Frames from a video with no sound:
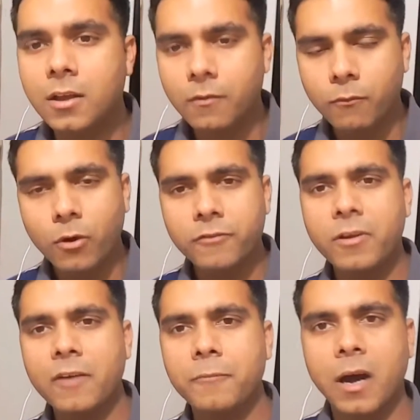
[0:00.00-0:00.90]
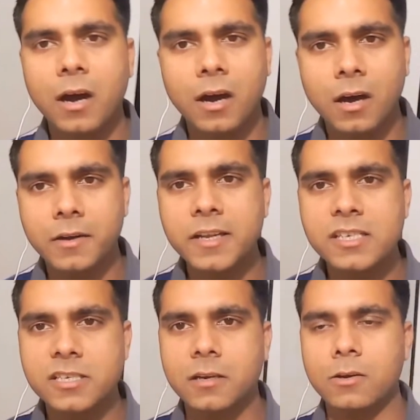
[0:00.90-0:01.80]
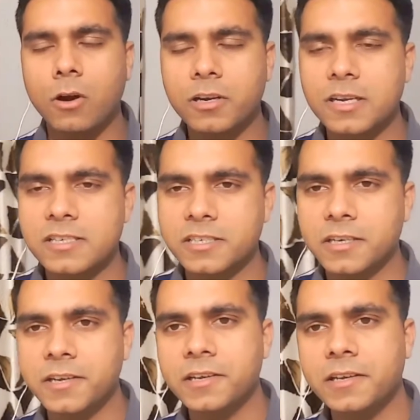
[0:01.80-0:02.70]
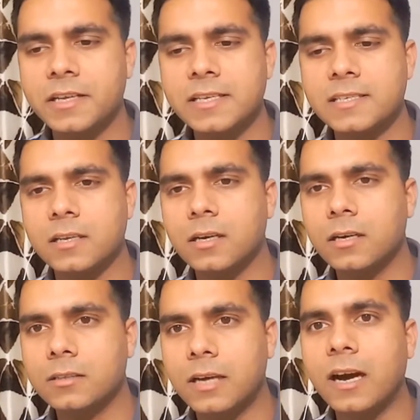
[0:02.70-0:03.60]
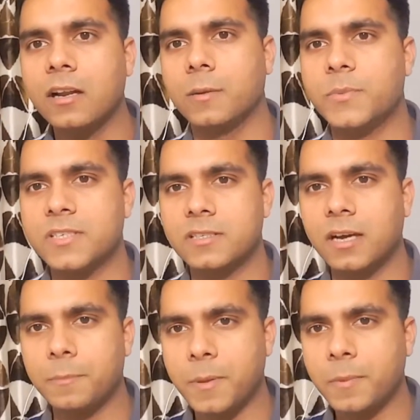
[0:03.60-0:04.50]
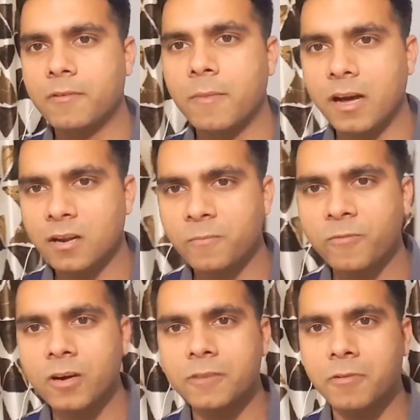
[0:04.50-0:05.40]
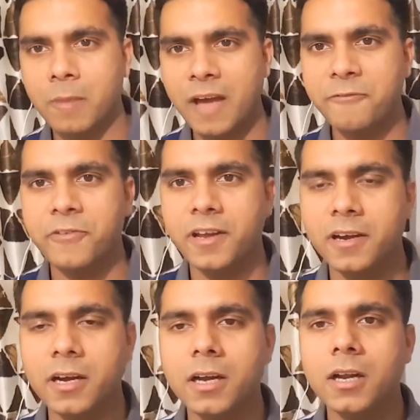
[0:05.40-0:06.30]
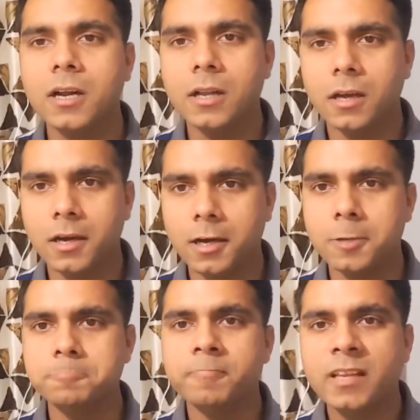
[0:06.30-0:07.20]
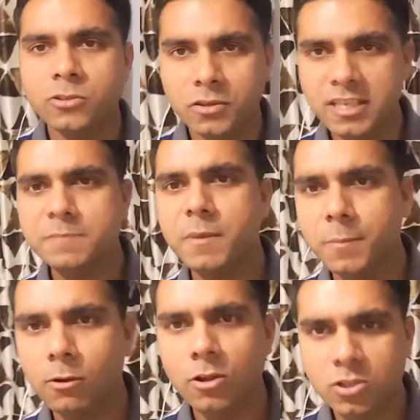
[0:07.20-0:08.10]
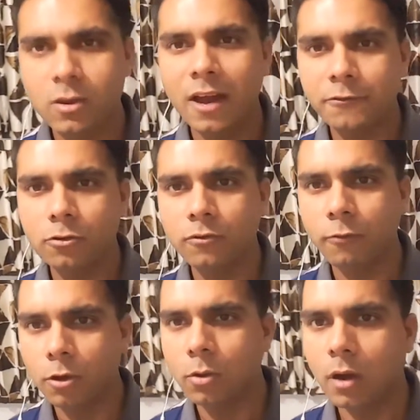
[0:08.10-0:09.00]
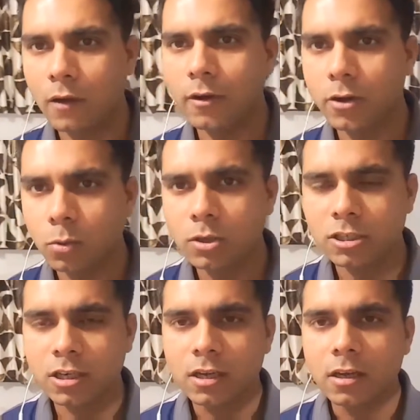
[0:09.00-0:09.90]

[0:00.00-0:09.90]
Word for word: What we have not considered here is the Arabs, the people from Arab world, from Africa. So these people also have to follow our route.